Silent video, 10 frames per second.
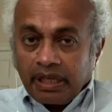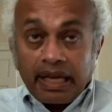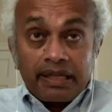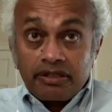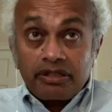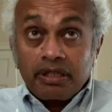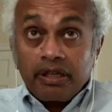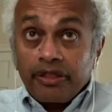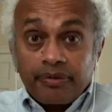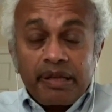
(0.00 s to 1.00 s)
the last
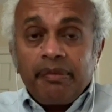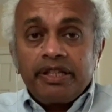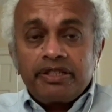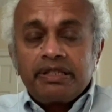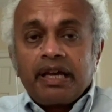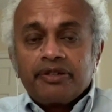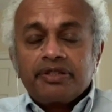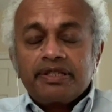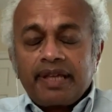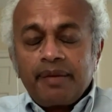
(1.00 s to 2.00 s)
uh, three months now,
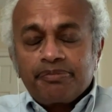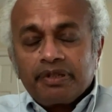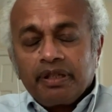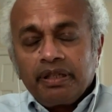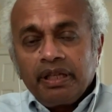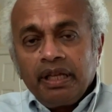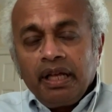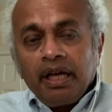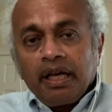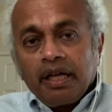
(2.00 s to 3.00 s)
since April,
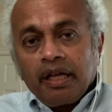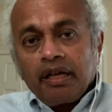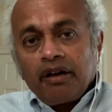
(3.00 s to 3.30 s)
uh,